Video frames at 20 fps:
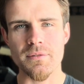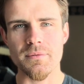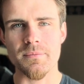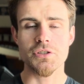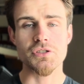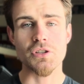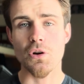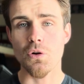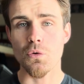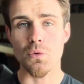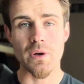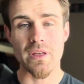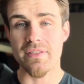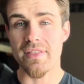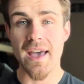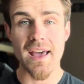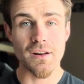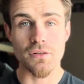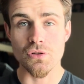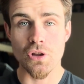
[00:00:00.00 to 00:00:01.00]
So
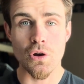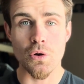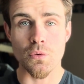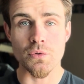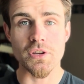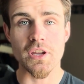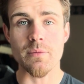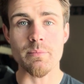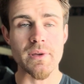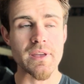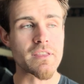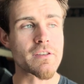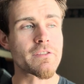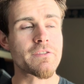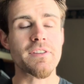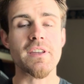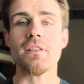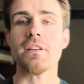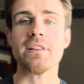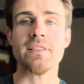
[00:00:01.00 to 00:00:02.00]
that alone could be the
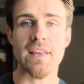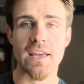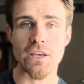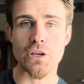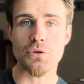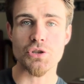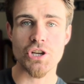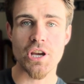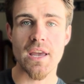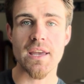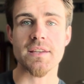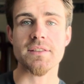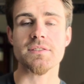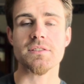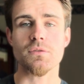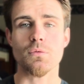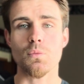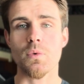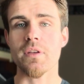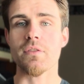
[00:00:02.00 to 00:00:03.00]
feeling that you chase
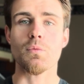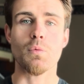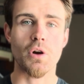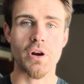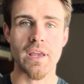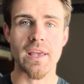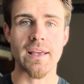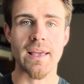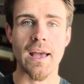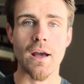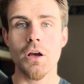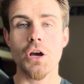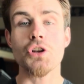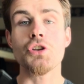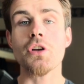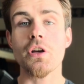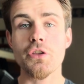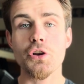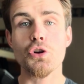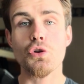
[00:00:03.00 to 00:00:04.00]
with working out.
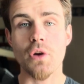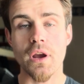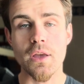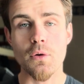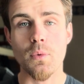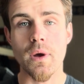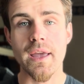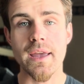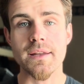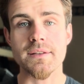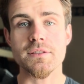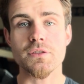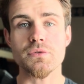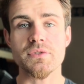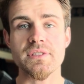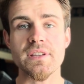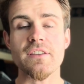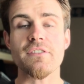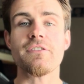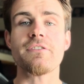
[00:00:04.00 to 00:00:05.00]
Another great way to
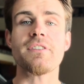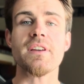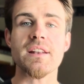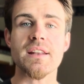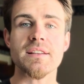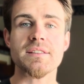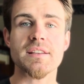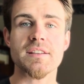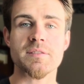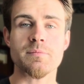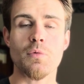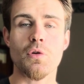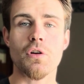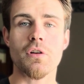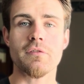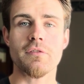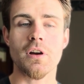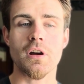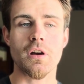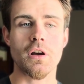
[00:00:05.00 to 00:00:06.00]
see fitness as more
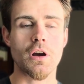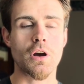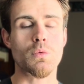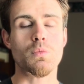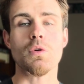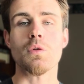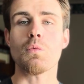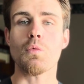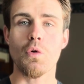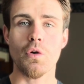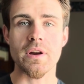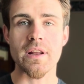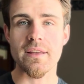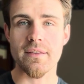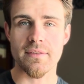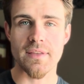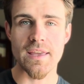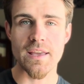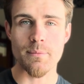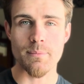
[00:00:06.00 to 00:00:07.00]
of a rewarding
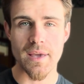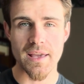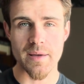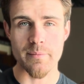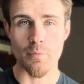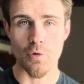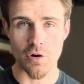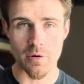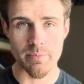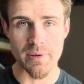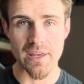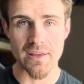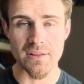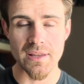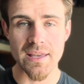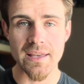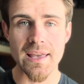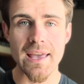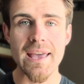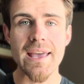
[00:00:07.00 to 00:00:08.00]
thing, make it more
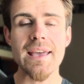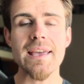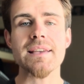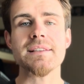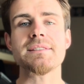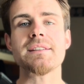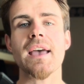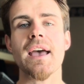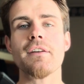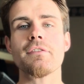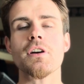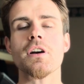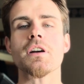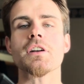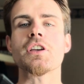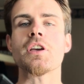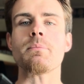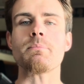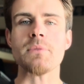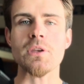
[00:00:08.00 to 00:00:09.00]
appealing, is to have a
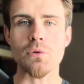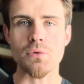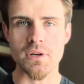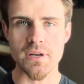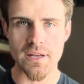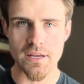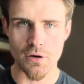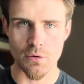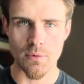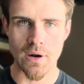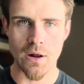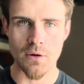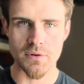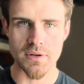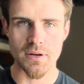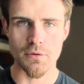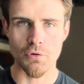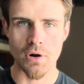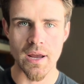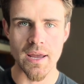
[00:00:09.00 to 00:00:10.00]
community around
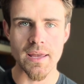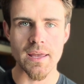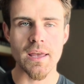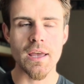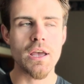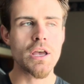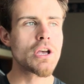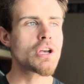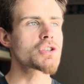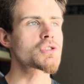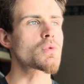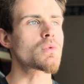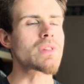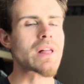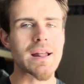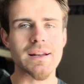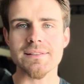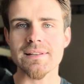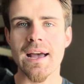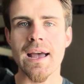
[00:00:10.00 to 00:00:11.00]
it, right? So a
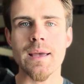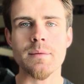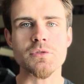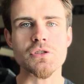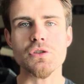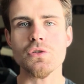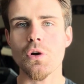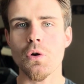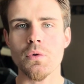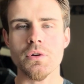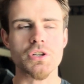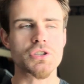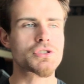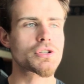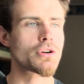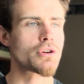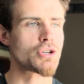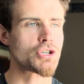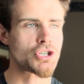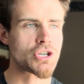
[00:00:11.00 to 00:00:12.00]
lot of times you go into
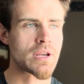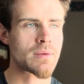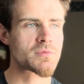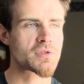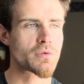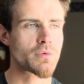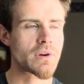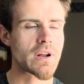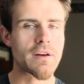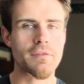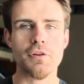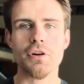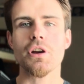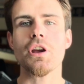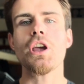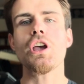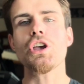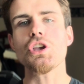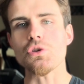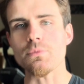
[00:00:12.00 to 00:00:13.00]
certain gyms or whatever,
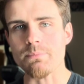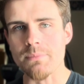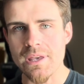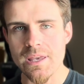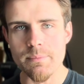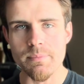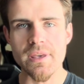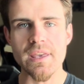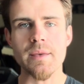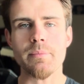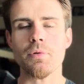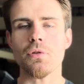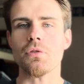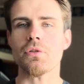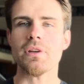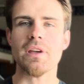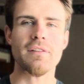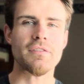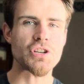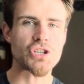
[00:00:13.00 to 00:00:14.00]
you meet people,
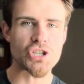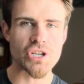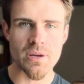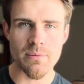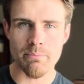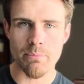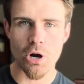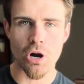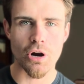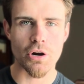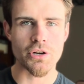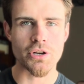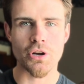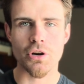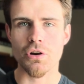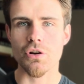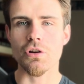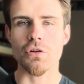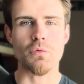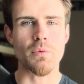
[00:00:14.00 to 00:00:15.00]
you have a gym
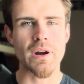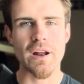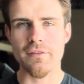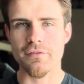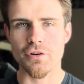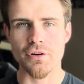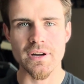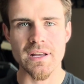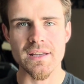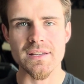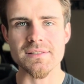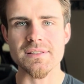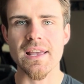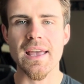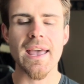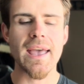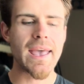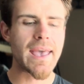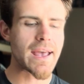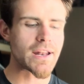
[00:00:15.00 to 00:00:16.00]
partner or whatever it is,
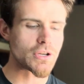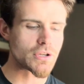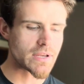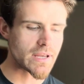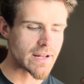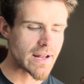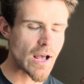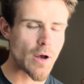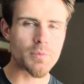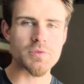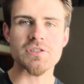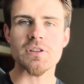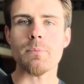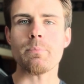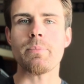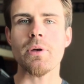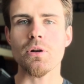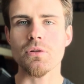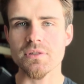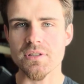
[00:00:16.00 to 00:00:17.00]
and it helps to
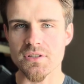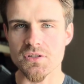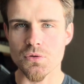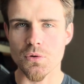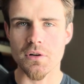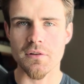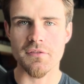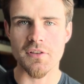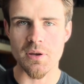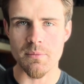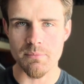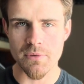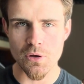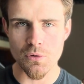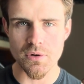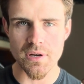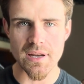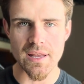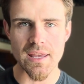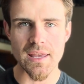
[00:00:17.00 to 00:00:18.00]
build a sort of
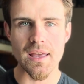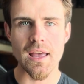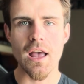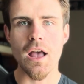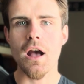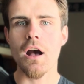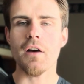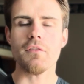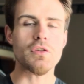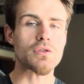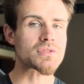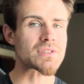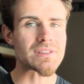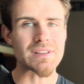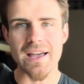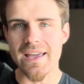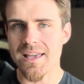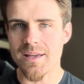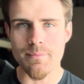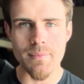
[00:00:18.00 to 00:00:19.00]
community of those
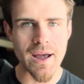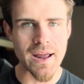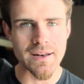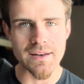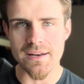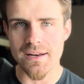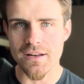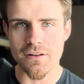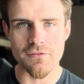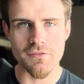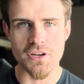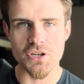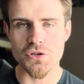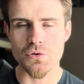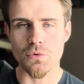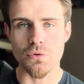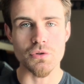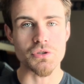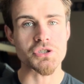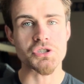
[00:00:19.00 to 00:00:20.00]
like-minded
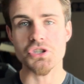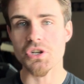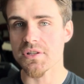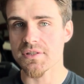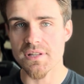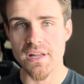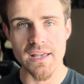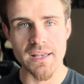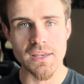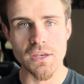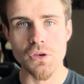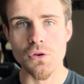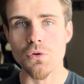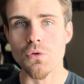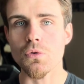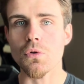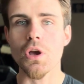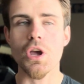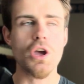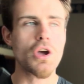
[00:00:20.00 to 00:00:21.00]
individuals just like
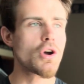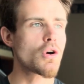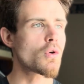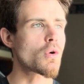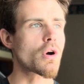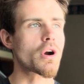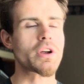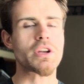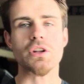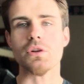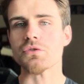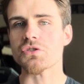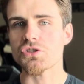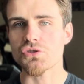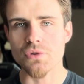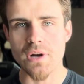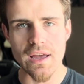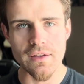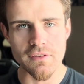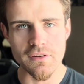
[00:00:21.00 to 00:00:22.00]
you who are,
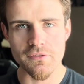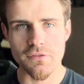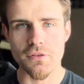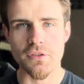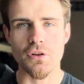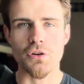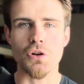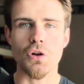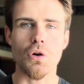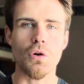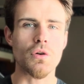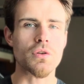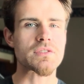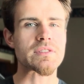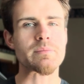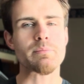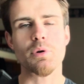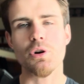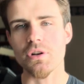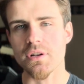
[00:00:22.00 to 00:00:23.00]
striving for their goals
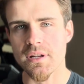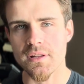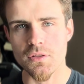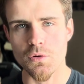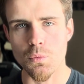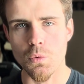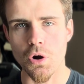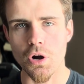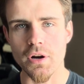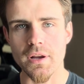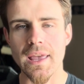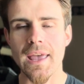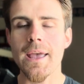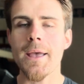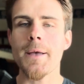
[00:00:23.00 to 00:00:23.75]
and putting in the work.